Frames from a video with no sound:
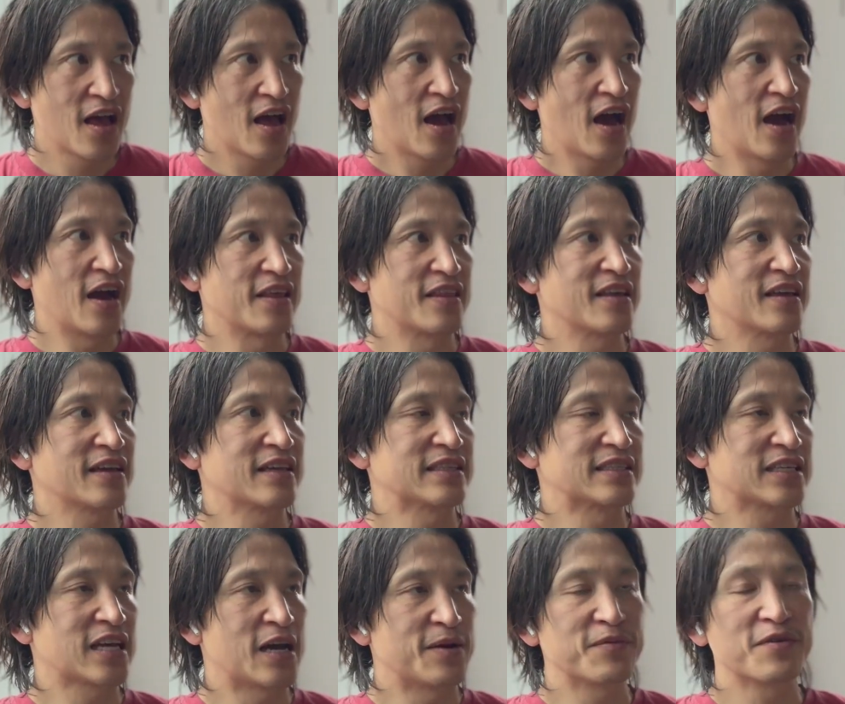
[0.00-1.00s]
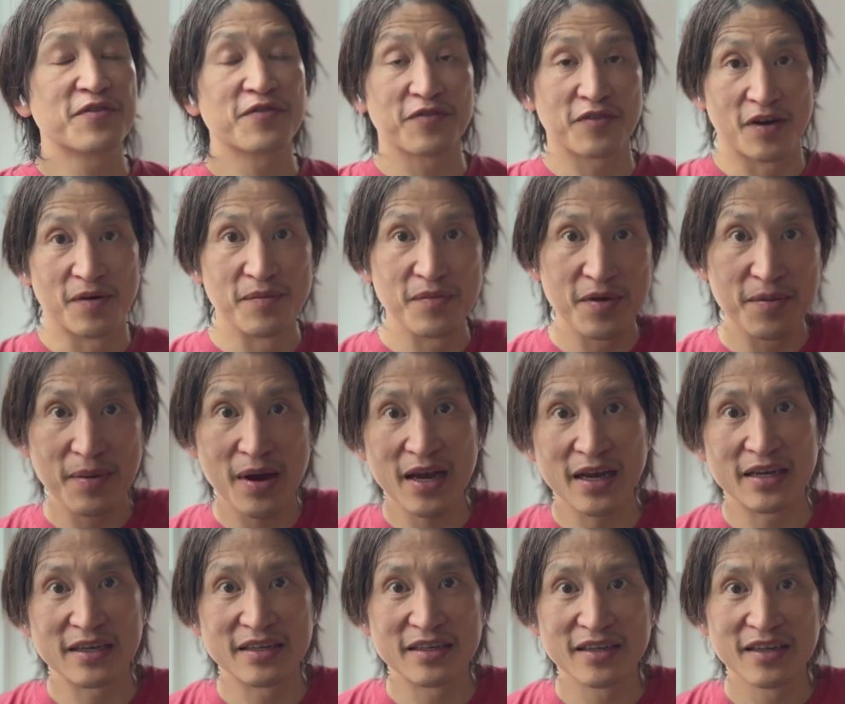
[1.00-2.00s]
I think it's coming from the
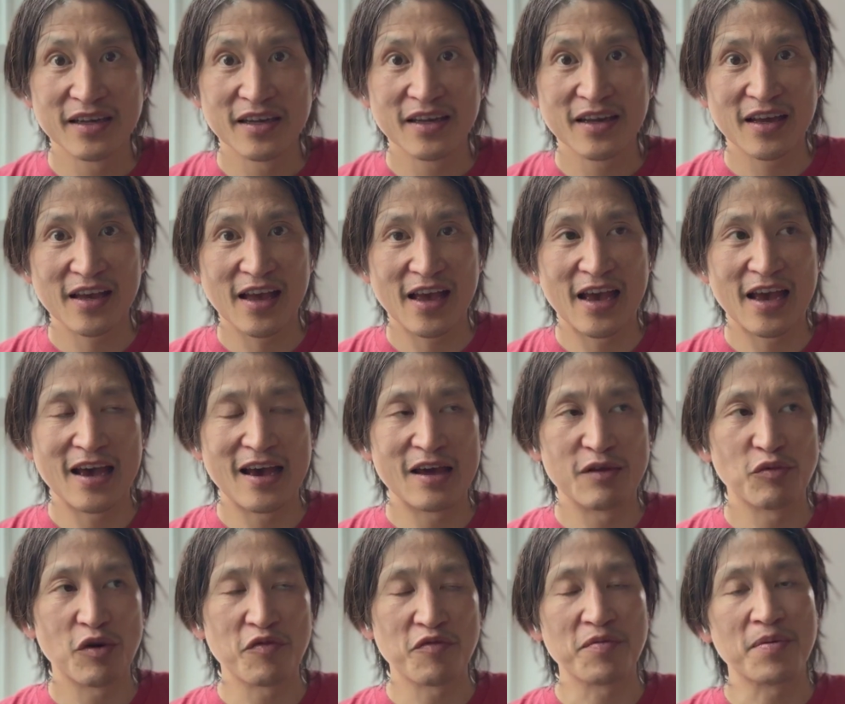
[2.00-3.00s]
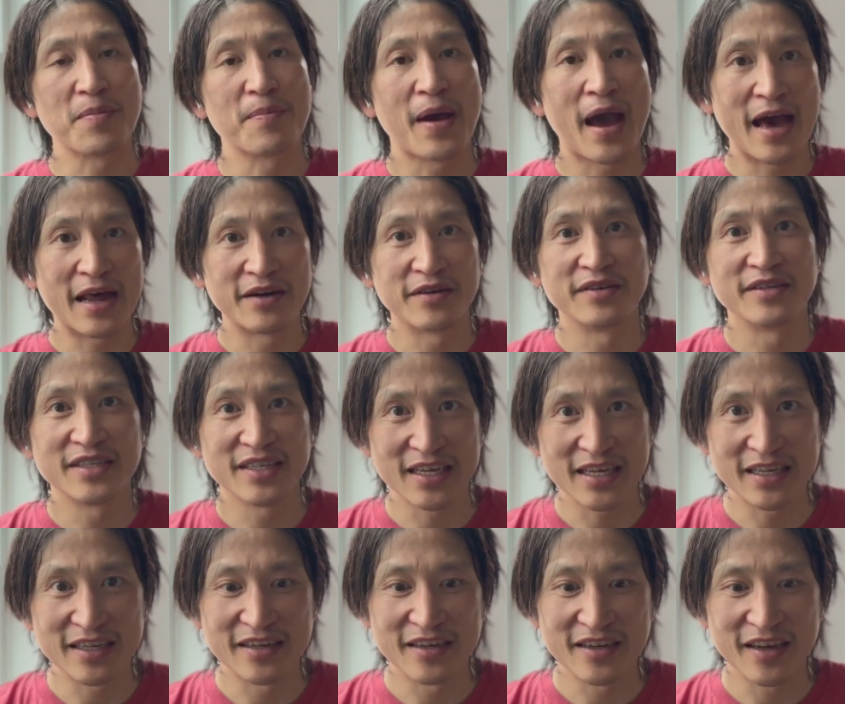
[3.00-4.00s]
mind and what we've been patterned
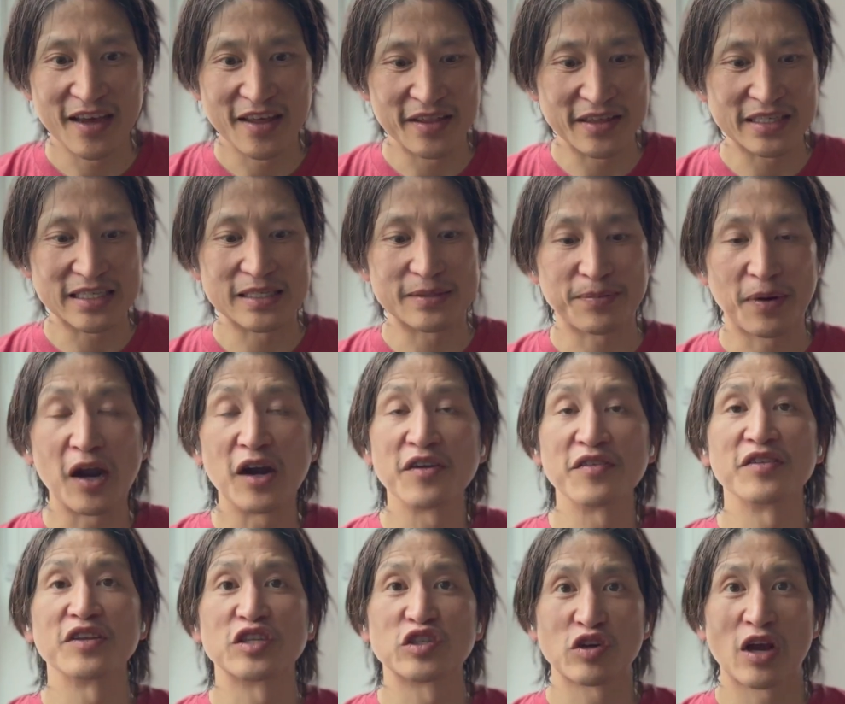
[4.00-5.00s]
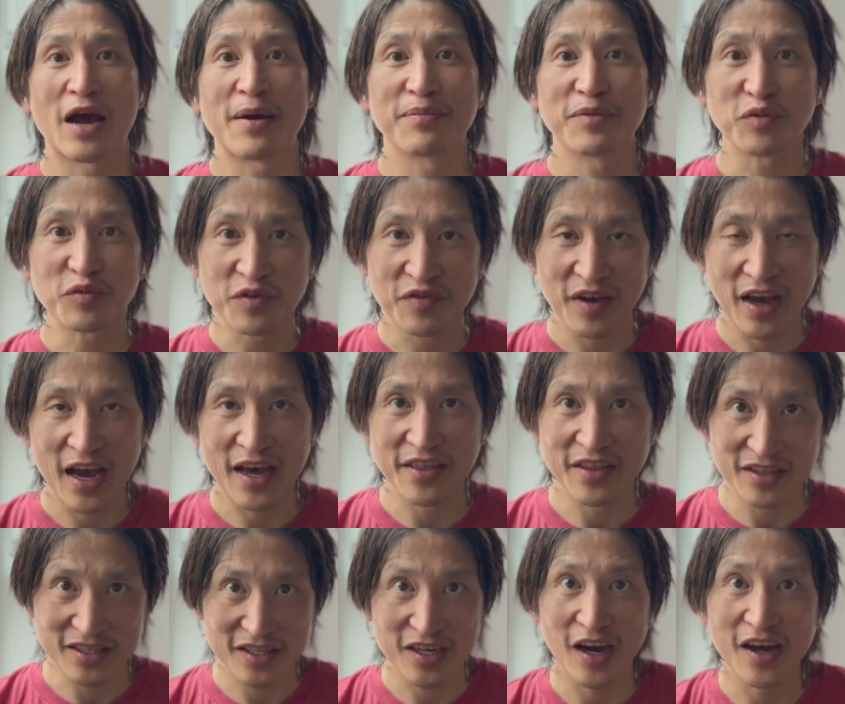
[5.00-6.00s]
in. And this is part of the trap that we've had
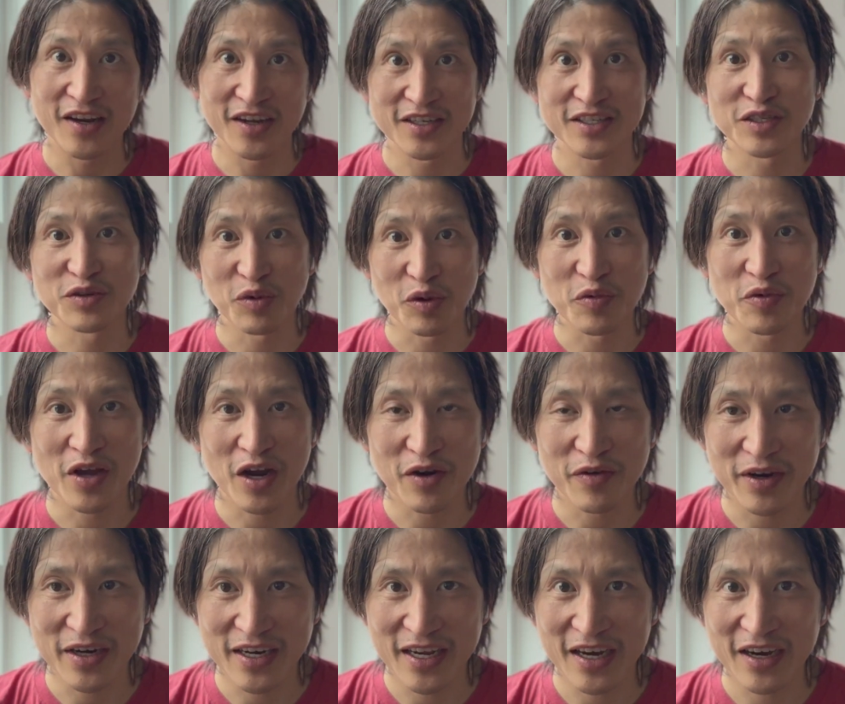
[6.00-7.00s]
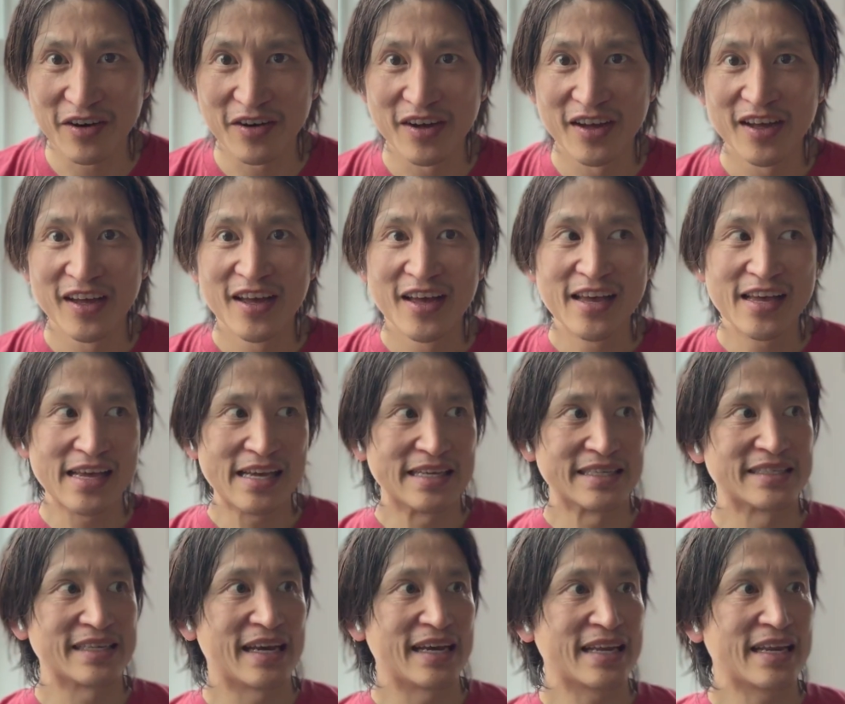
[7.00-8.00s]
that's gotten us to where we are right now,
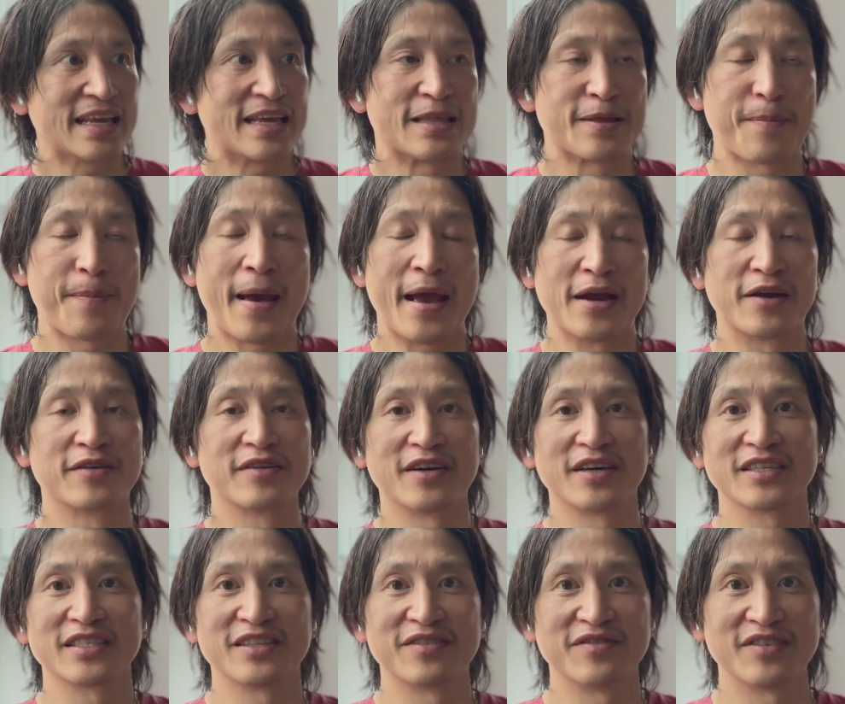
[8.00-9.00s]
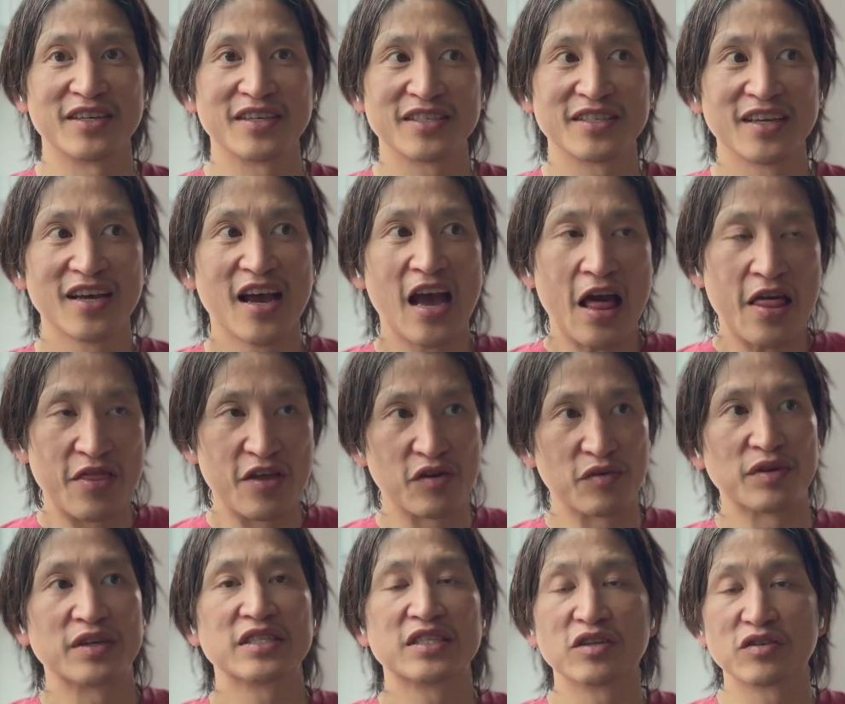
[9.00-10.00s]
is that in the paradox of this, there
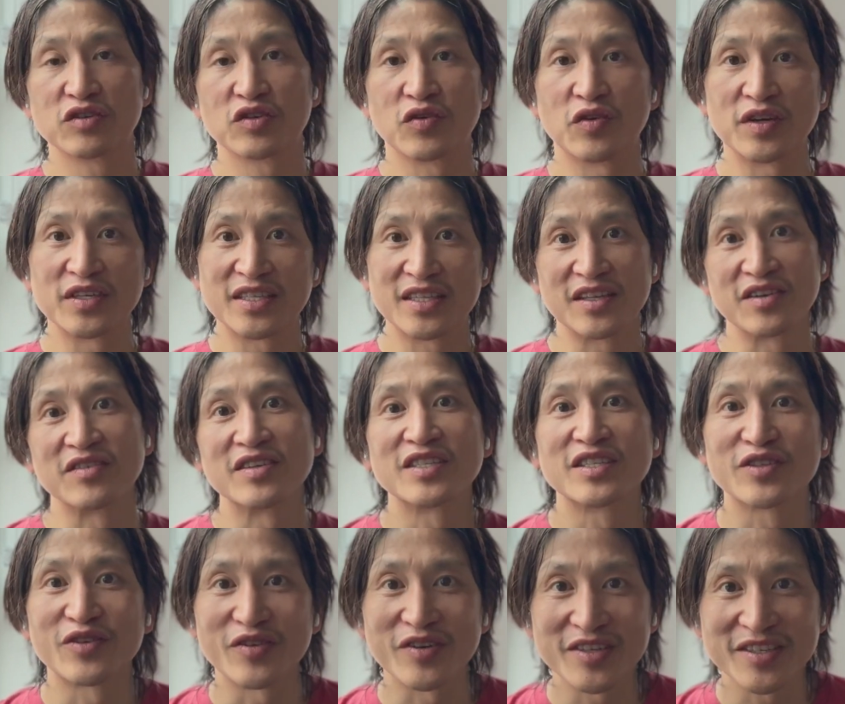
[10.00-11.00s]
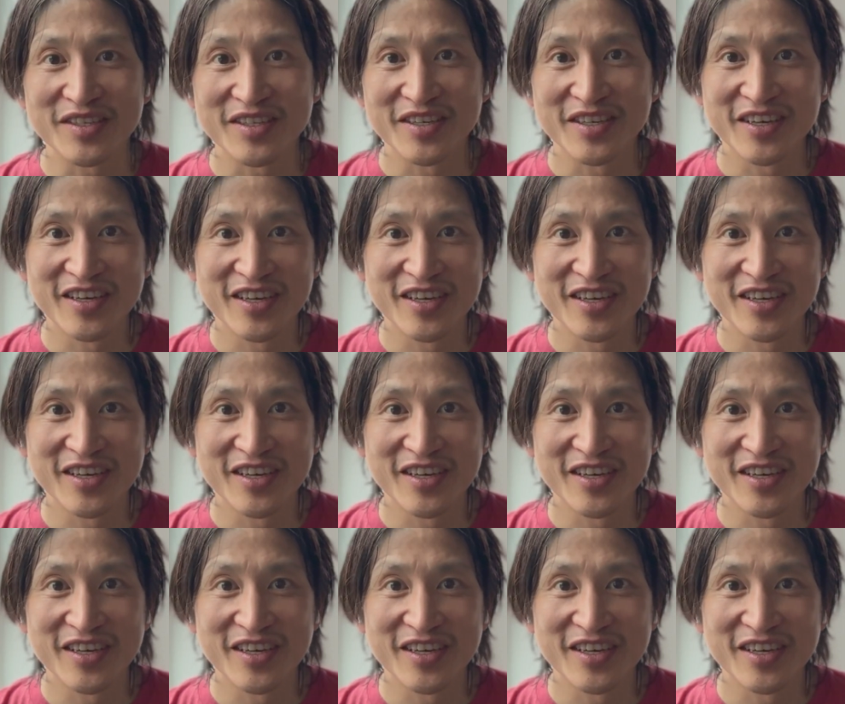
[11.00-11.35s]
is no choice and there is choice.